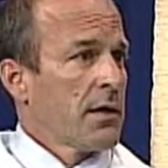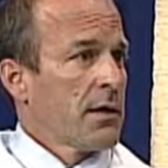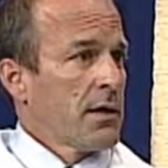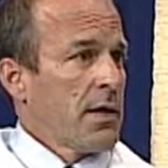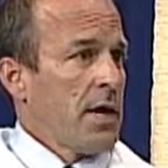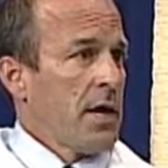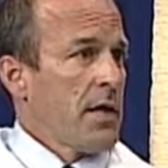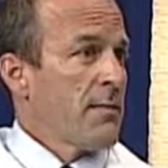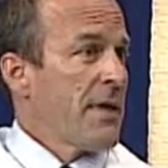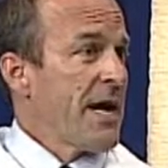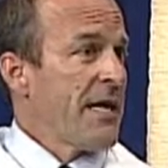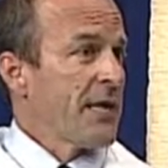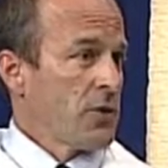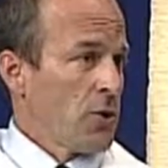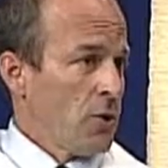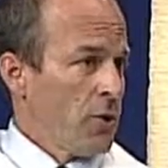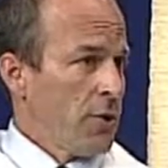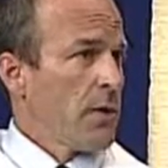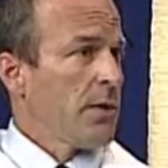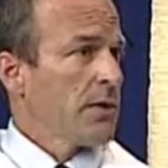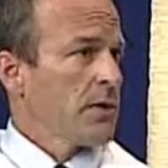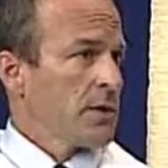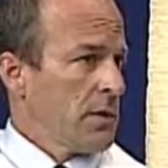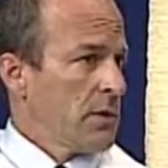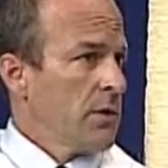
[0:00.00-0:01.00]
kind of my
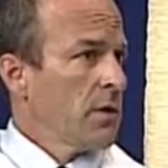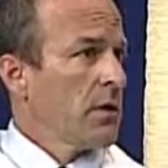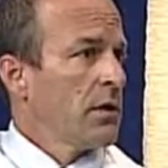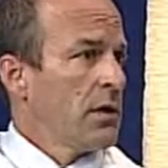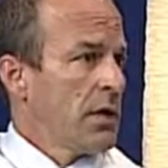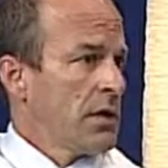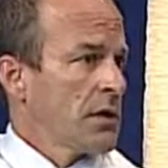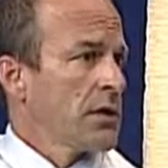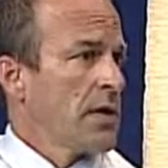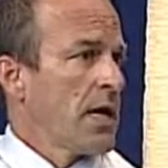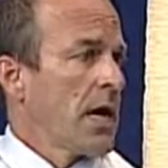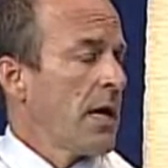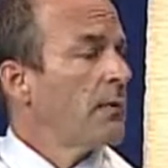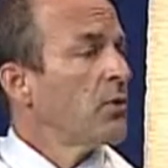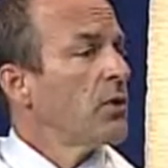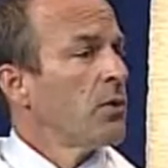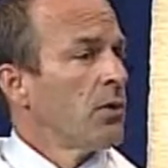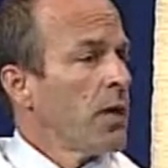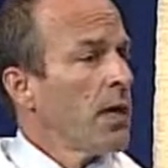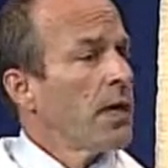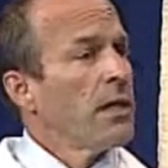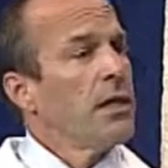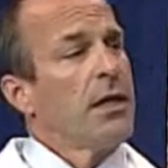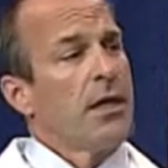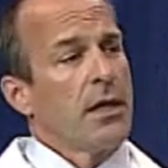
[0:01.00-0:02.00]
tools, the things that I'm
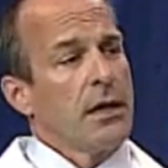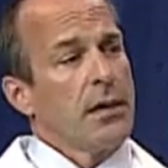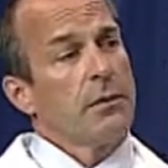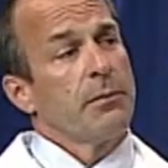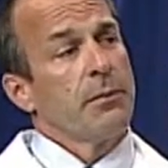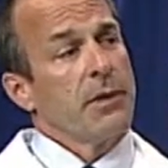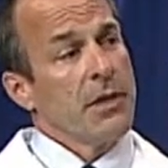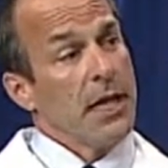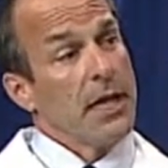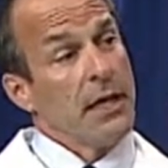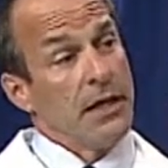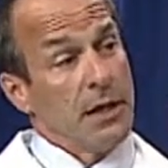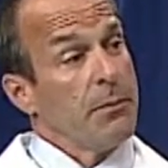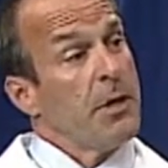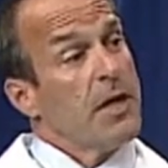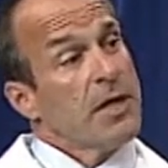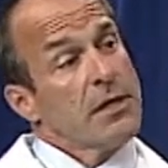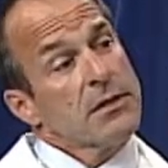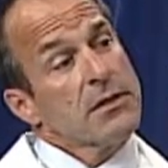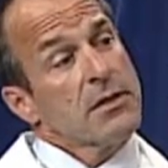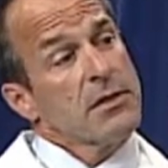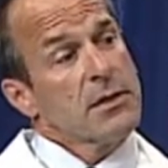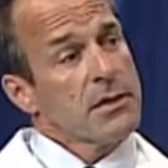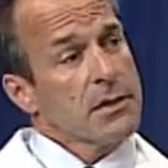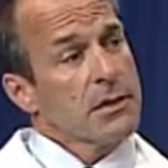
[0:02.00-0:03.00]
doing on a daily, daily
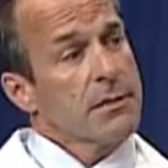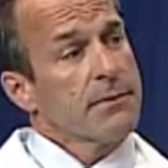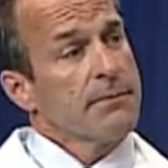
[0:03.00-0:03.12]
basis.